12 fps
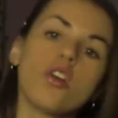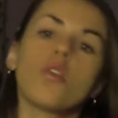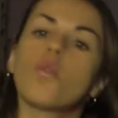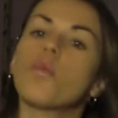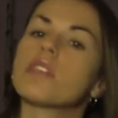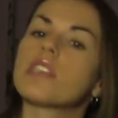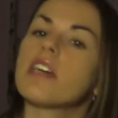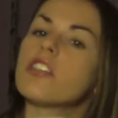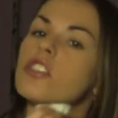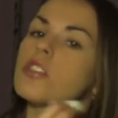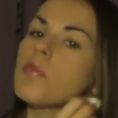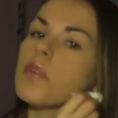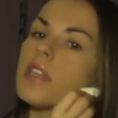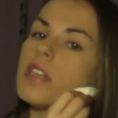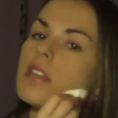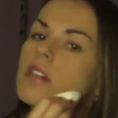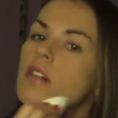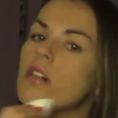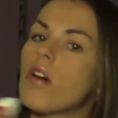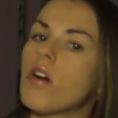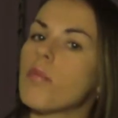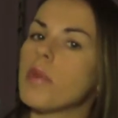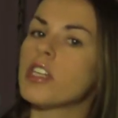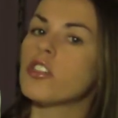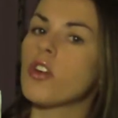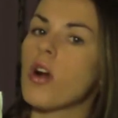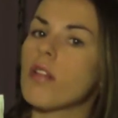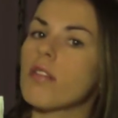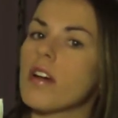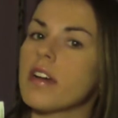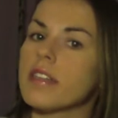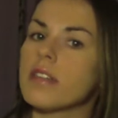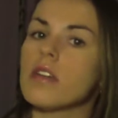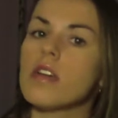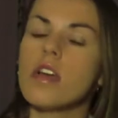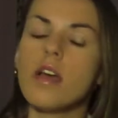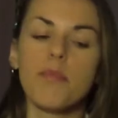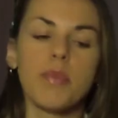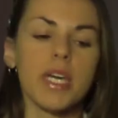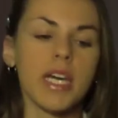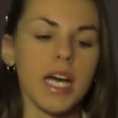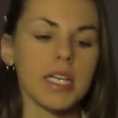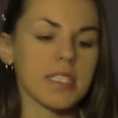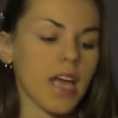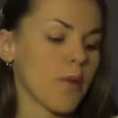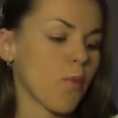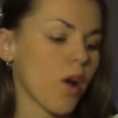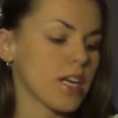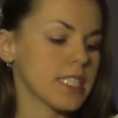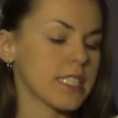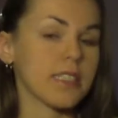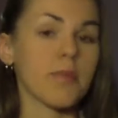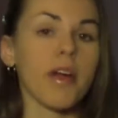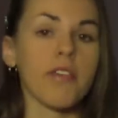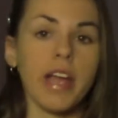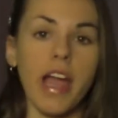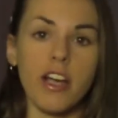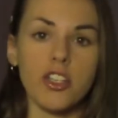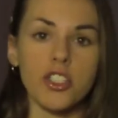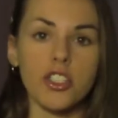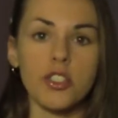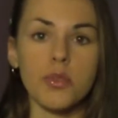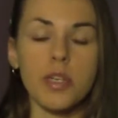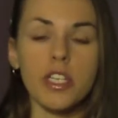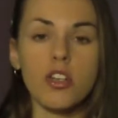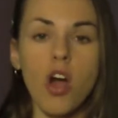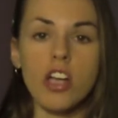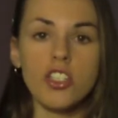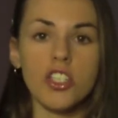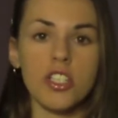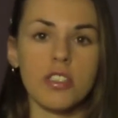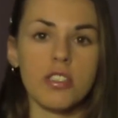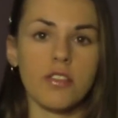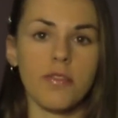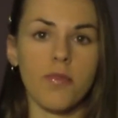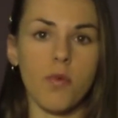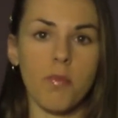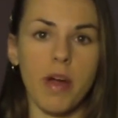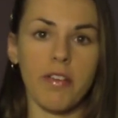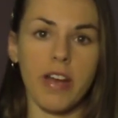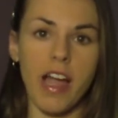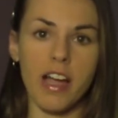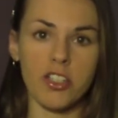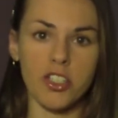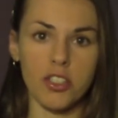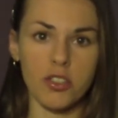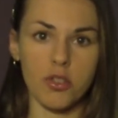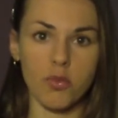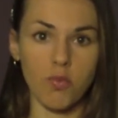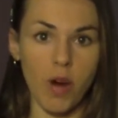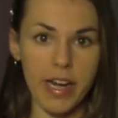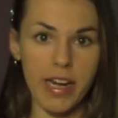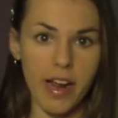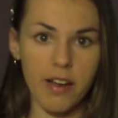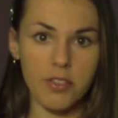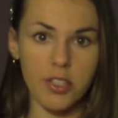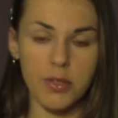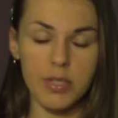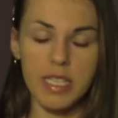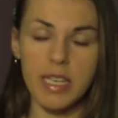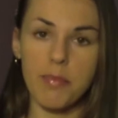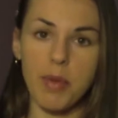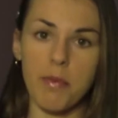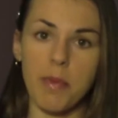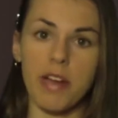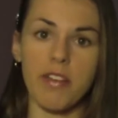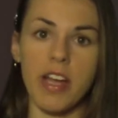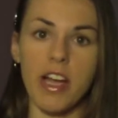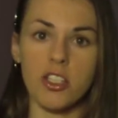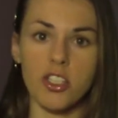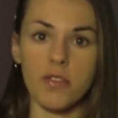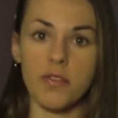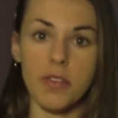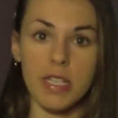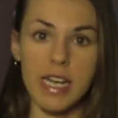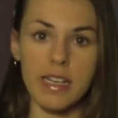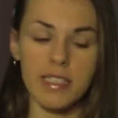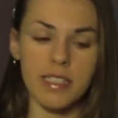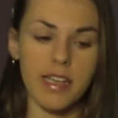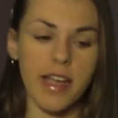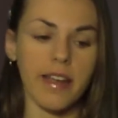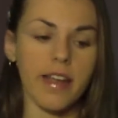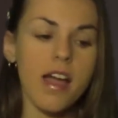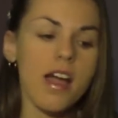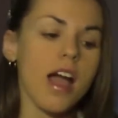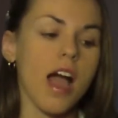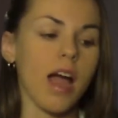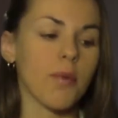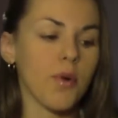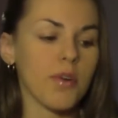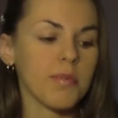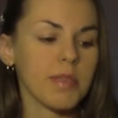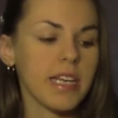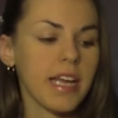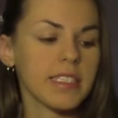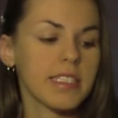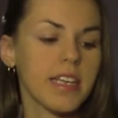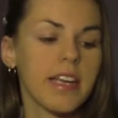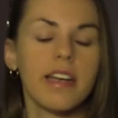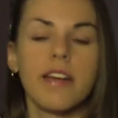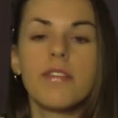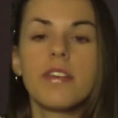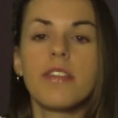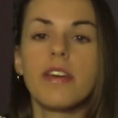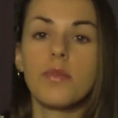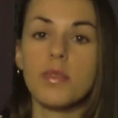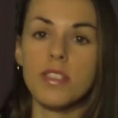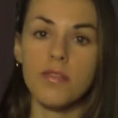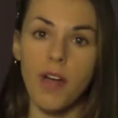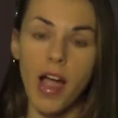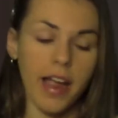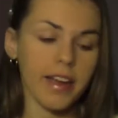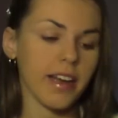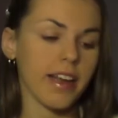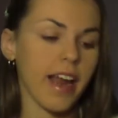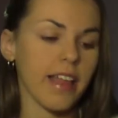was I just put it on my jawline, because I wanted to see my reaction to it. Not just for my reaction to right after using it, but my reaction for the next day. I woke up the next day and everything was fine, and I